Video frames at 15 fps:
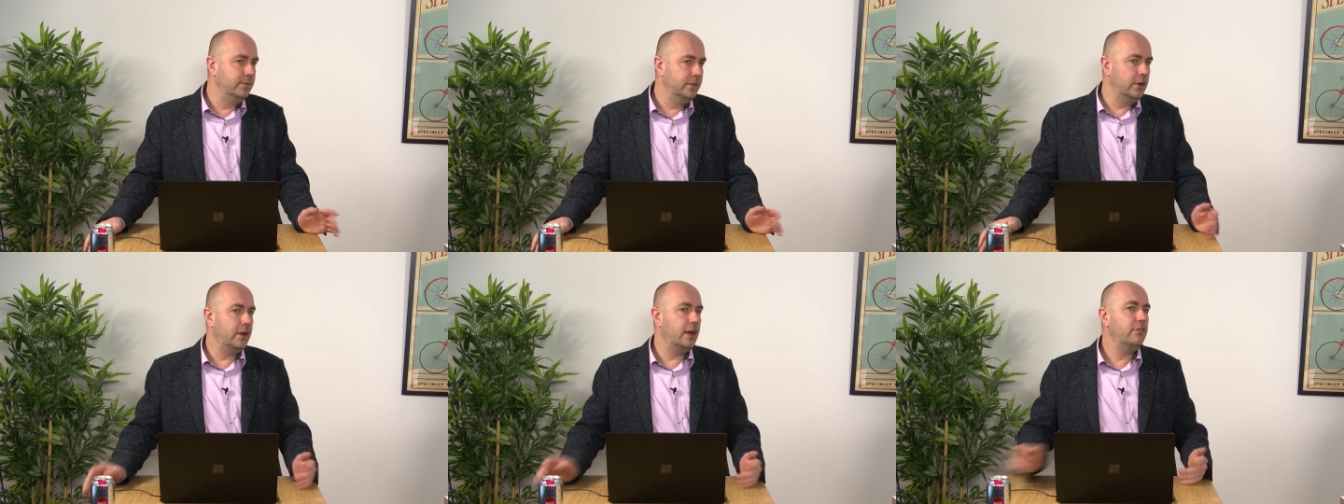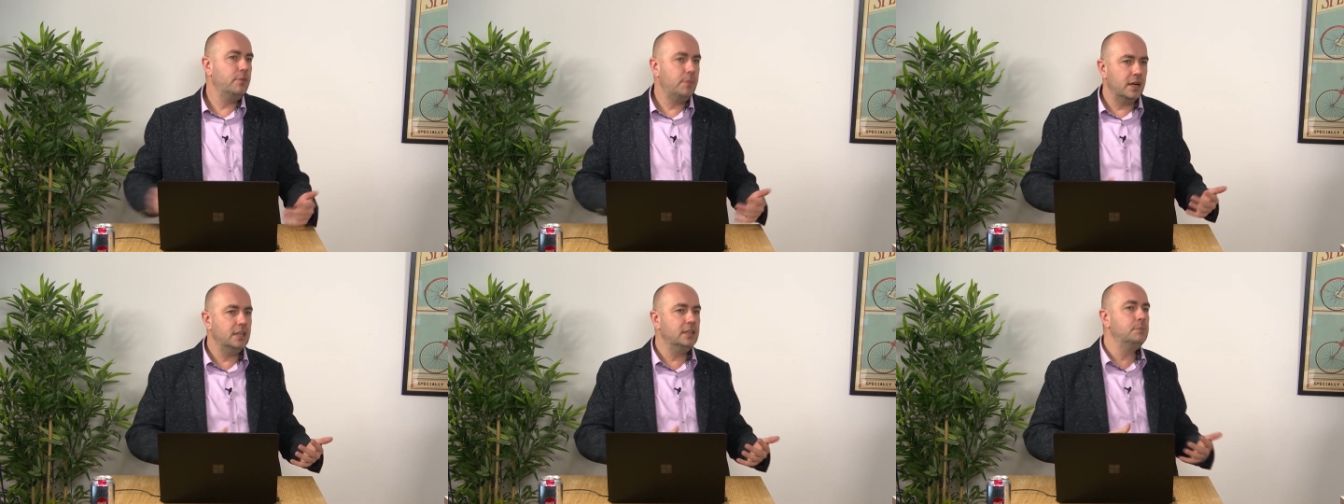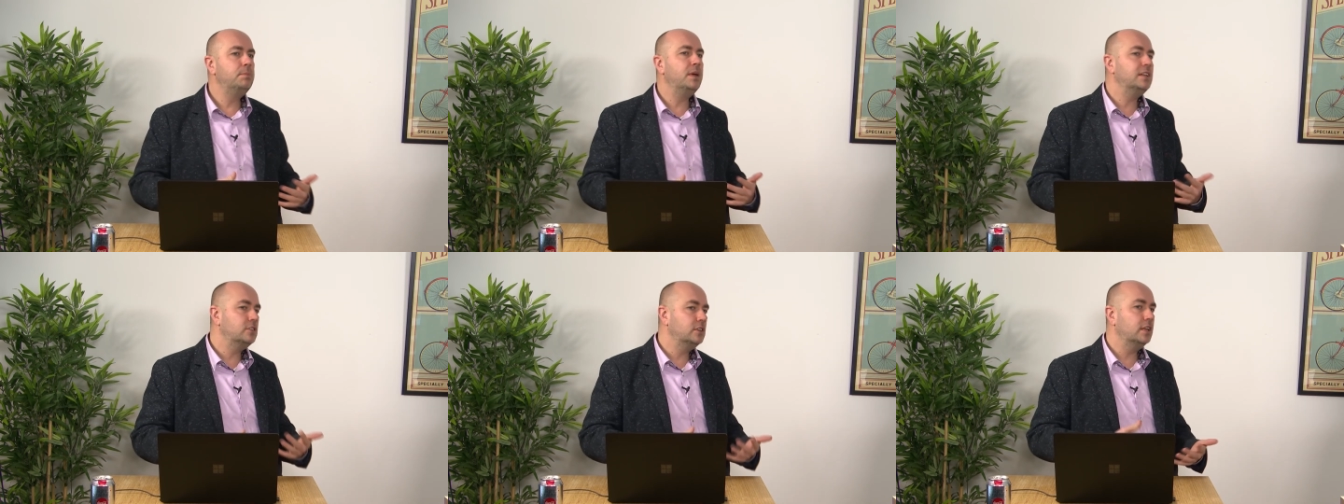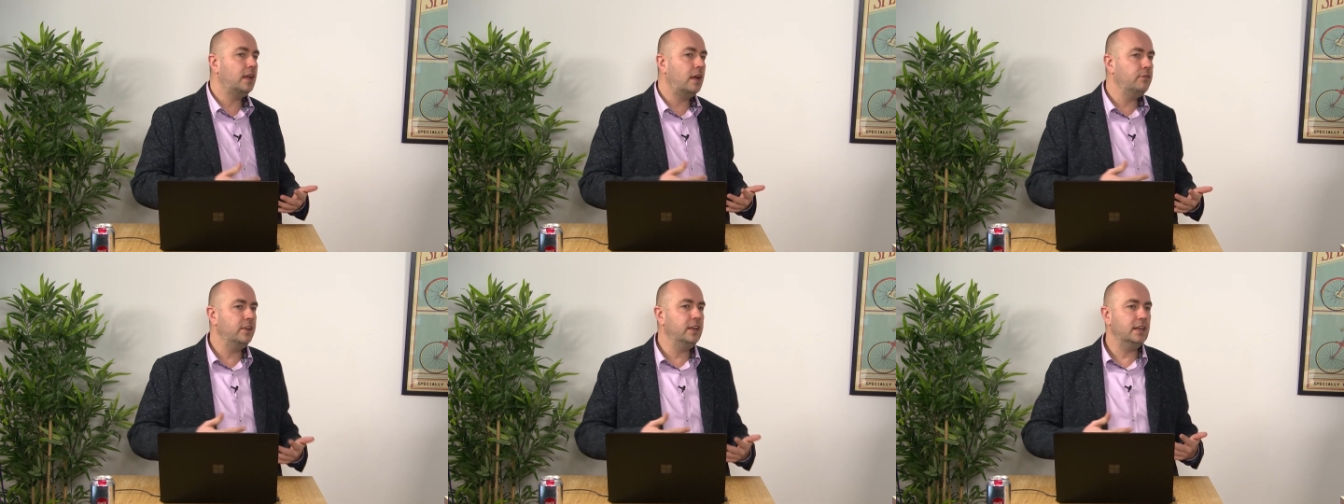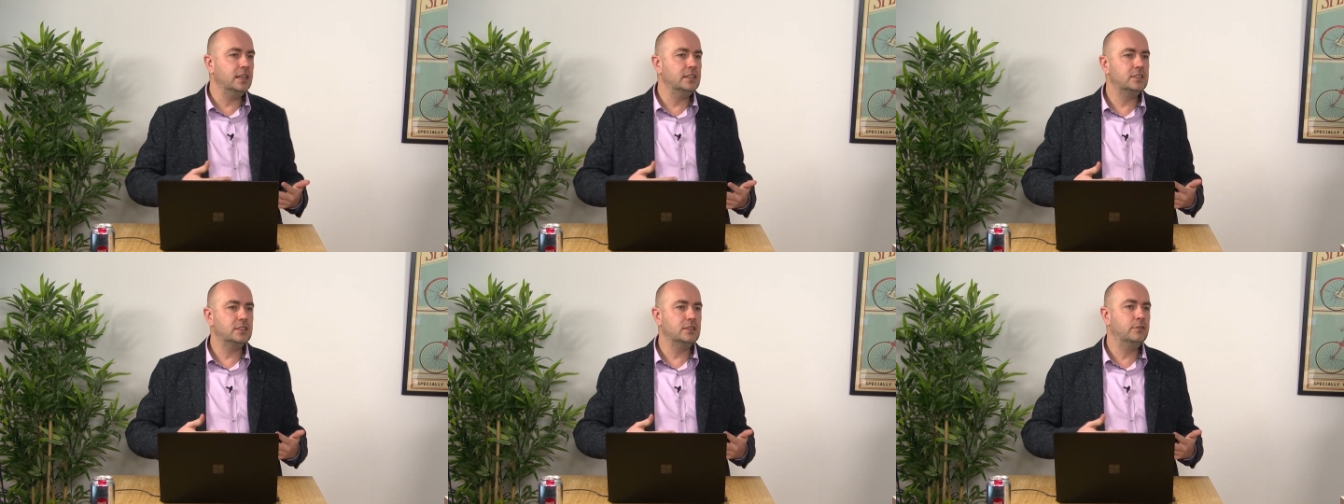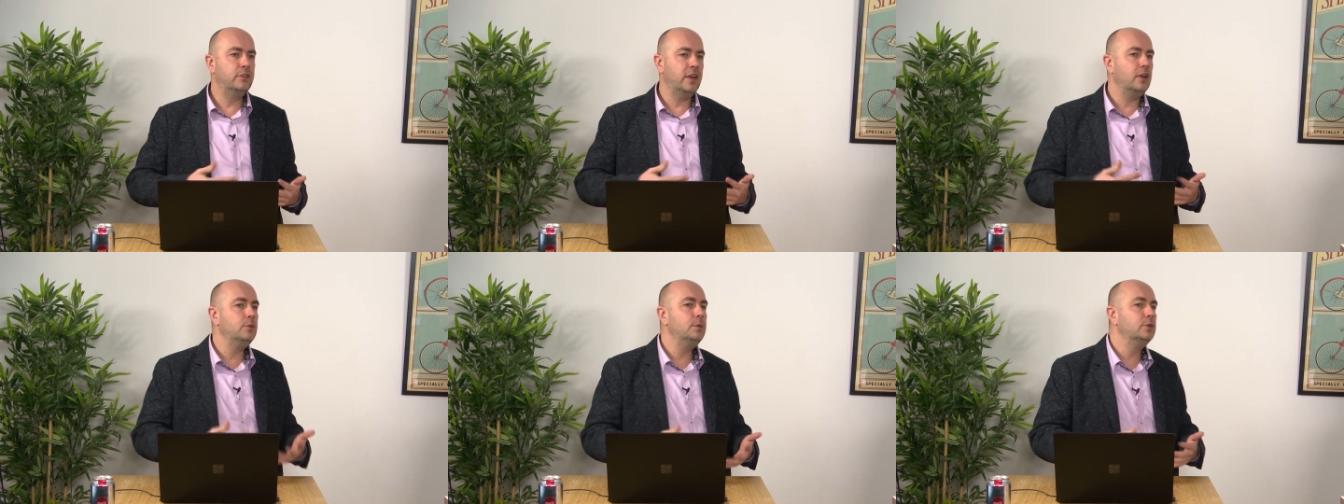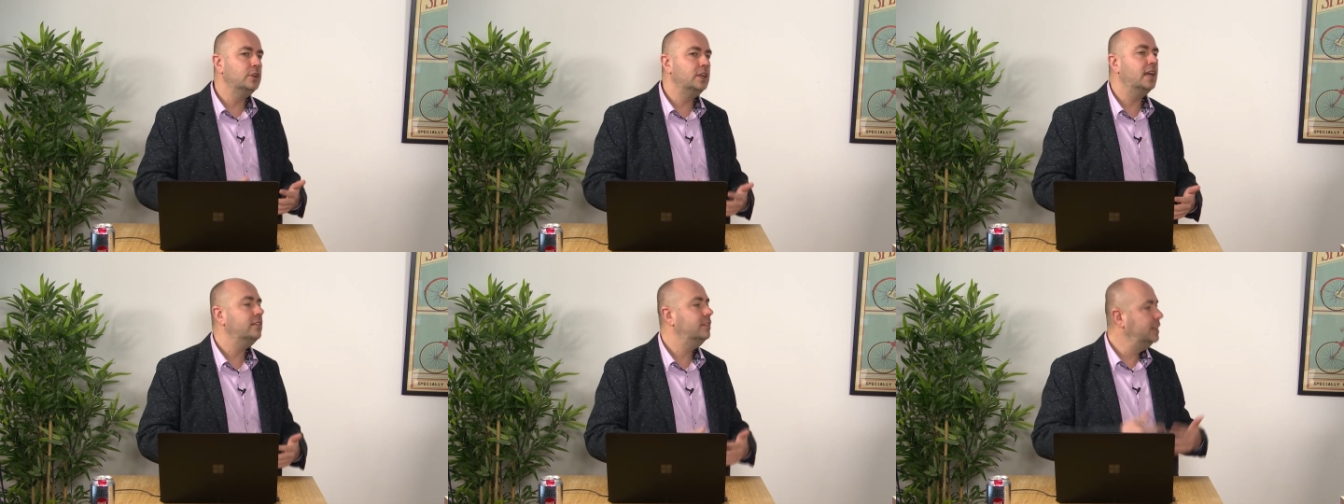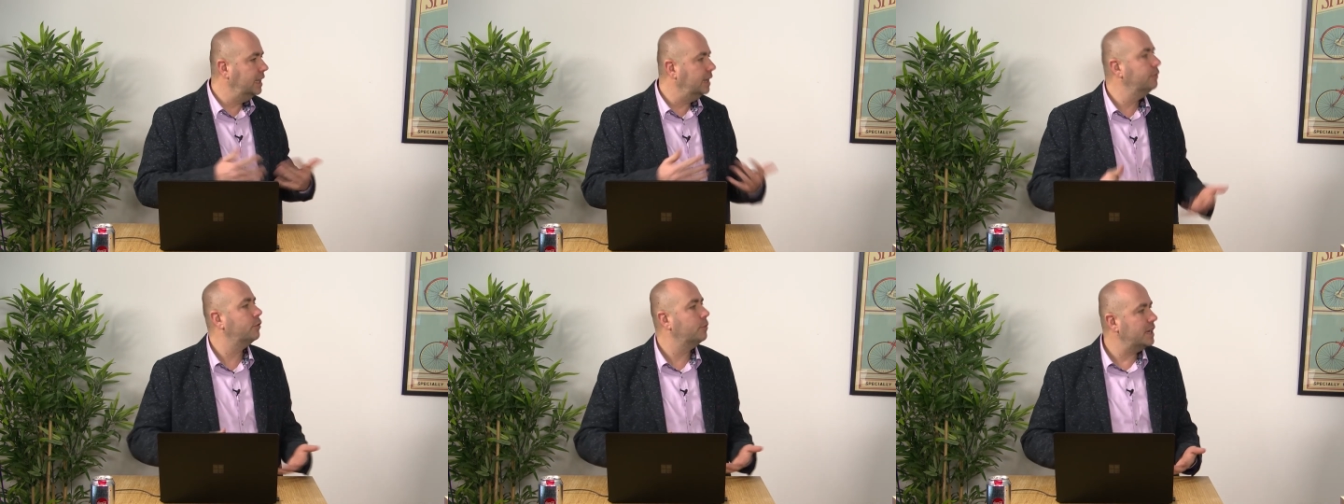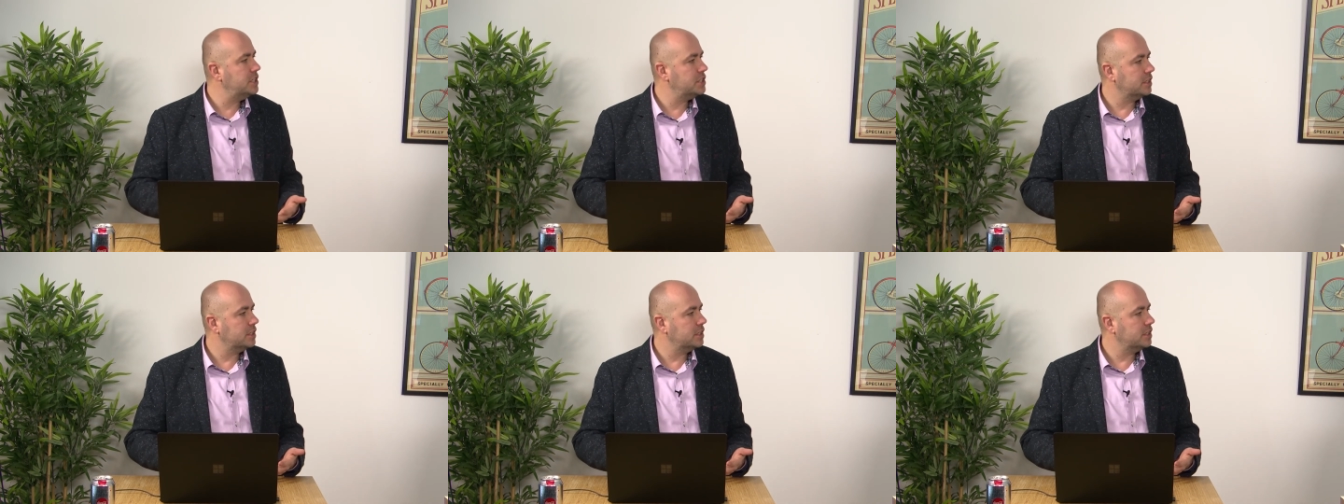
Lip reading: everybody depends on it. I think it's valuable to get the information.